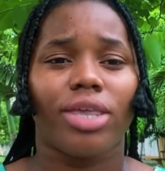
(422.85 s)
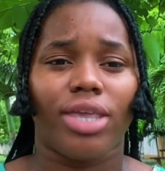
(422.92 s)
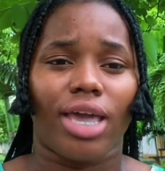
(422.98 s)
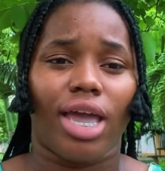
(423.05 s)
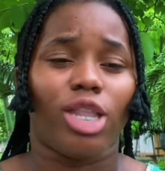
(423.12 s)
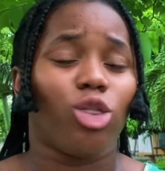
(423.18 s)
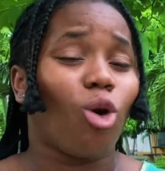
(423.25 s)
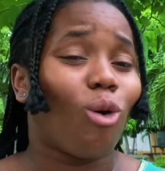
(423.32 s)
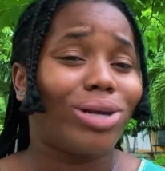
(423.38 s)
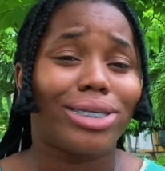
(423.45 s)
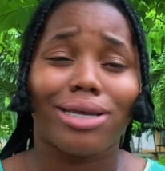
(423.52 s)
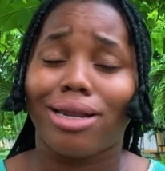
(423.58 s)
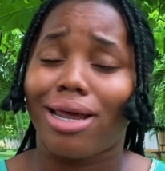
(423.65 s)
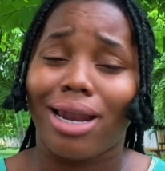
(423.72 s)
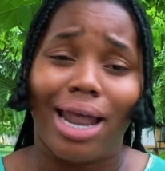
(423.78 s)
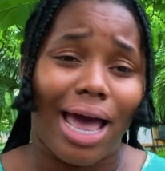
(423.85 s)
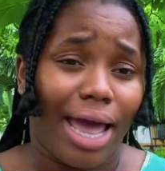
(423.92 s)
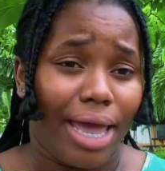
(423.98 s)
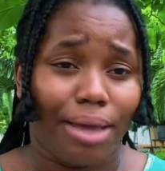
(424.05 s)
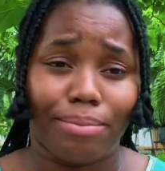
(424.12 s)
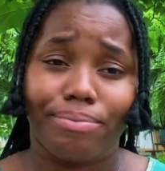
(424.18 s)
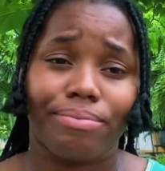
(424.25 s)
Yeah, don't tell a
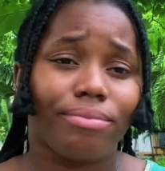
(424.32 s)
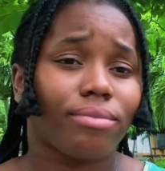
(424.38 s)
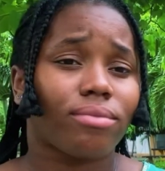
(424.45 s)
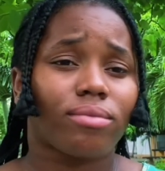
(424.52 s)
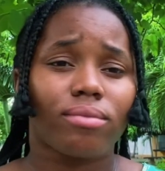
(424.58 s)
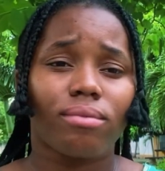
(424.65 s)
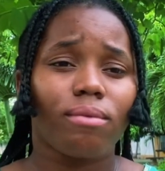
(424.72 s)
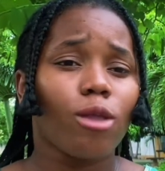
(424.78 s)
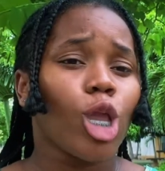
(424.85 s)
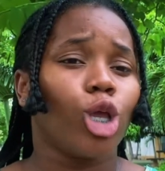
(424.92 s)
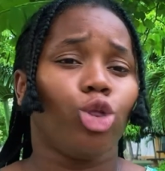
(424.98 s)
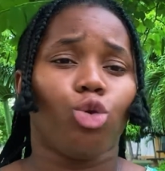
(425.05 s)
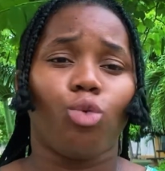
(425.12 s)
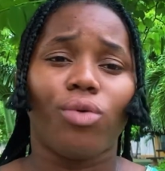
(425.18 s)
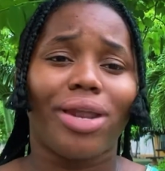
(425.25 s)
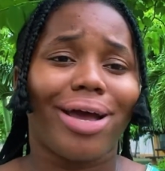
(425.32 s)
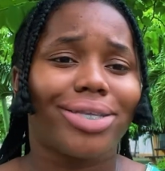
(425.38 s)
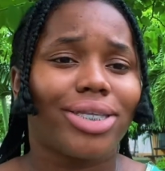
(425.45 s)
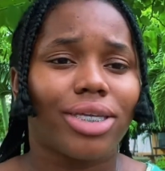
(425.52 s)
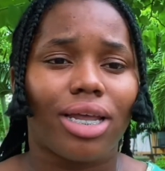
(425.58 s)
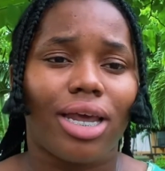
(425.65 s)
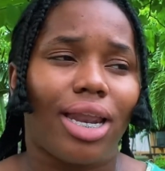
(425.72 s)
lie. Do not
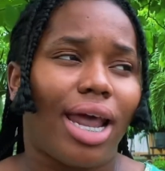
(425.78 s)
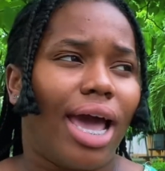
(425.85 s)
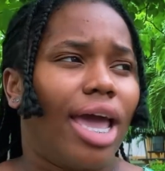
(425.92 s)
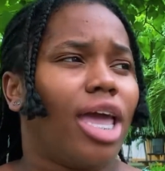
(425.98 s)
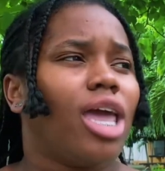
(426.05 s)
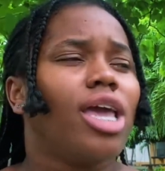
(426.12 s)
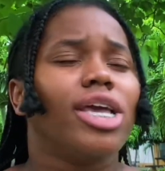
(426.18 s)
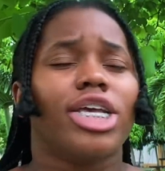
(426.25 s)
tell a lie.